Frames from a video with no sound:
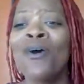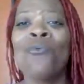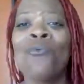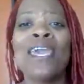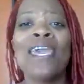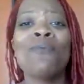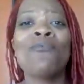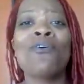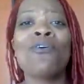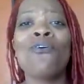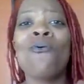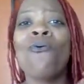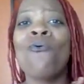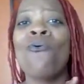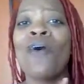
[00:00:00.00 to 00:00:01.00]
We
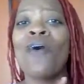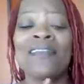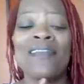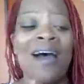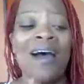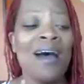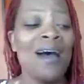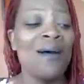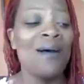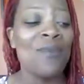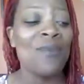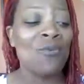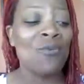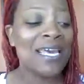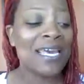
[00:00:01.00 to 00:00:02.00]

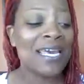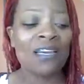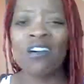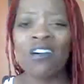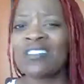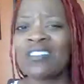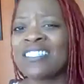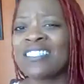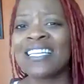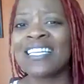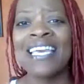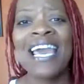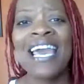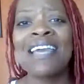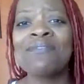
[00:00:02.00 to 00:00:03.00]
had gone to the
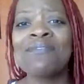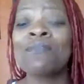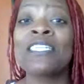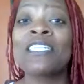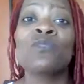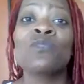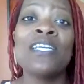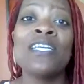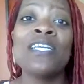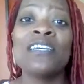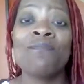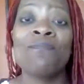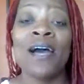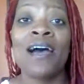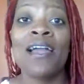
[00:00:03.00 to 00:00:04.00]
caves because we
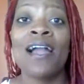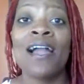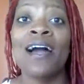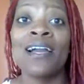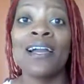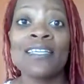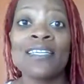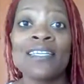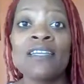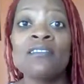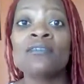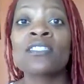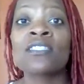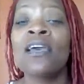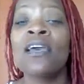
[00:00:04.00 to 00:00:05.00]
live by Hocking
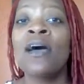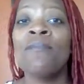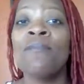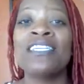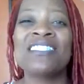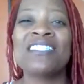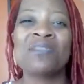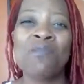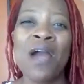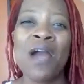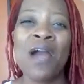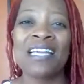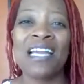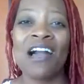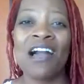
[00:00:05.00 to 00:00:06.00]
Hills. It's probably
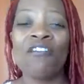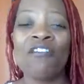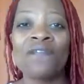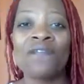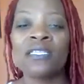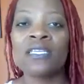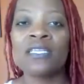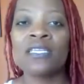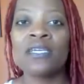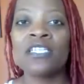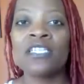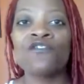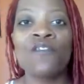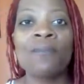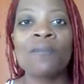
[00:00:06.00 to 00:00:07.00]
an hour, 15
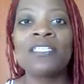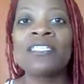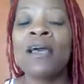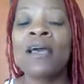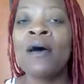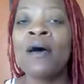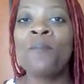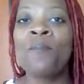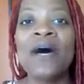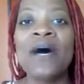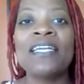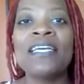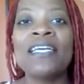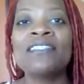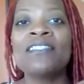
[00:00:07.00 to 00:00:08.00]
minutes from us,
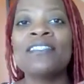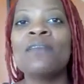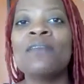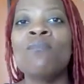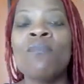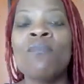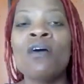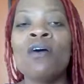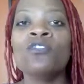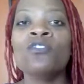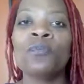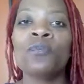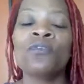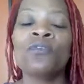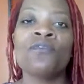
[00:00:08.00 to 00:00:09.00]
but it's the
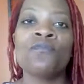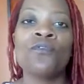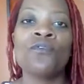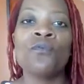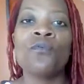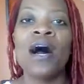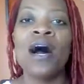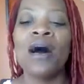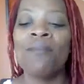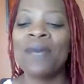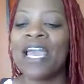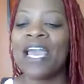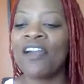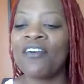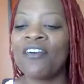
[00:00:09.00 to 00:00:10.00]
most beautiful
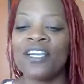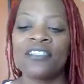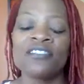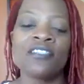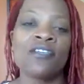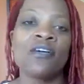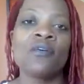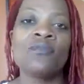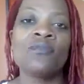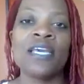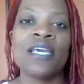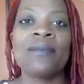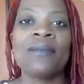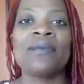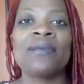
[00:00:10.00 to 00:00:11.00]
area to go
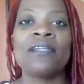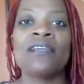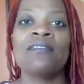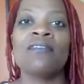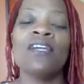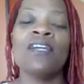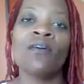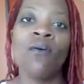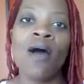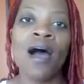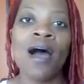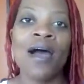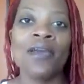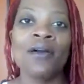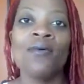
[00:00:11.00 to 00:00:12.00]
camping here in
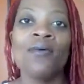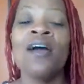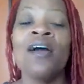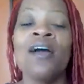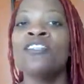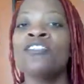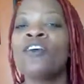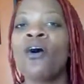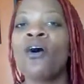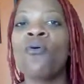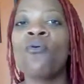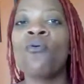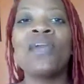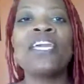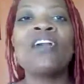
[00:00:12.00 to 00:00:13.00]
Ohio. So
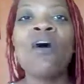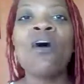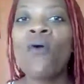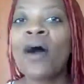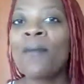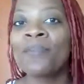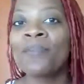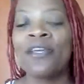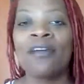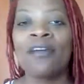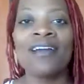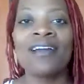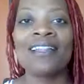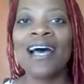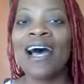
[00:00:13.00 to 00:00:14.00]
we go up there
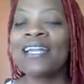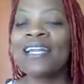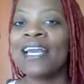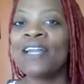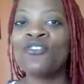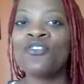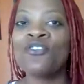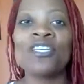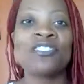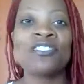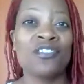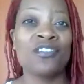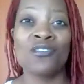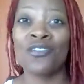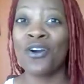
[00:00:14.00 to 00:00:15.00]
a lot, and you get to
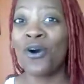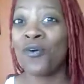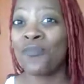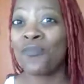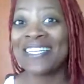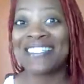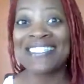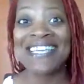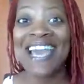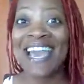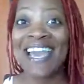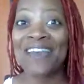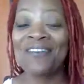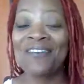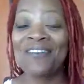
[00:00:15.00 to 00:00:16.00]
go to Old Man's
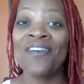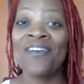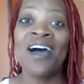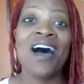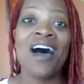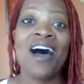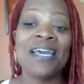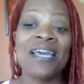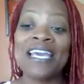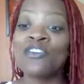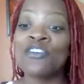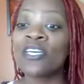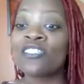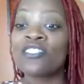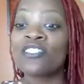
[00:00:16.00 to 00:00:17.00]
Cave, and
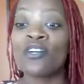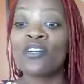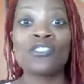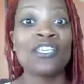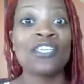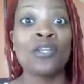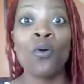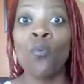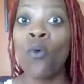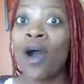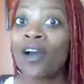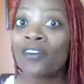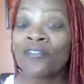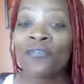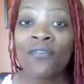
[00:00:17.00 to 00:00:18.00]
you get to go see the
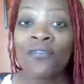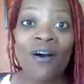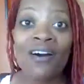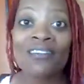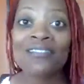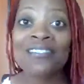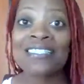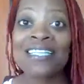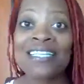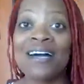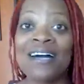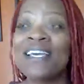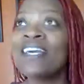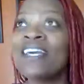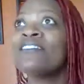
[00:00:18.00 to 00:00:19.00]
waterfalls.
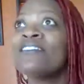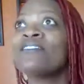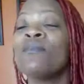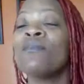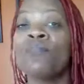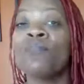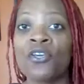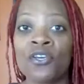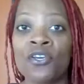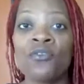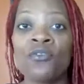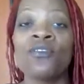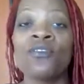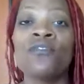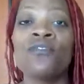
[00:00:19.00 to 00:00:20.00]
It's
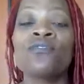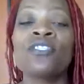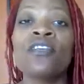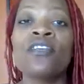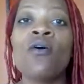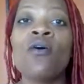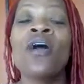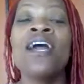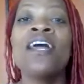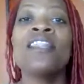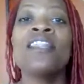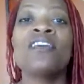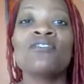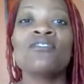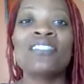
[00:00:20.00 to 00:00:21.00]
beautiful. So
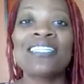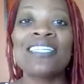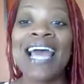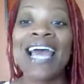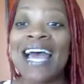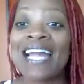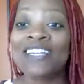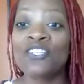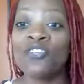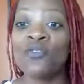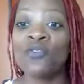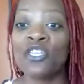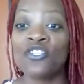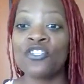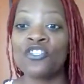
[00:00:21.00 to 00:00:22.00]
there's that you
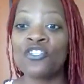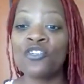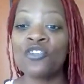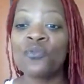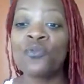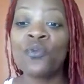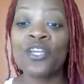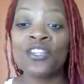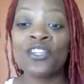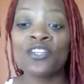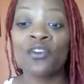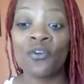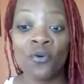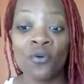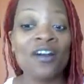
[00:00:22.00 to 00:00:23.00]
can do with
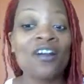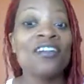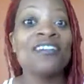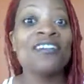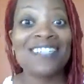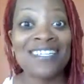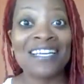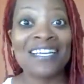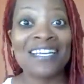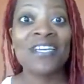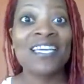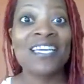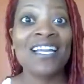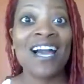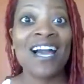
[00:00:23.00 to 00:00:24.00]
your
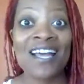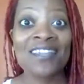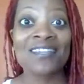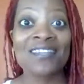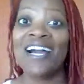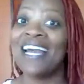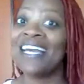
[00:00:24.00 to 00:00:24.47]
significant other,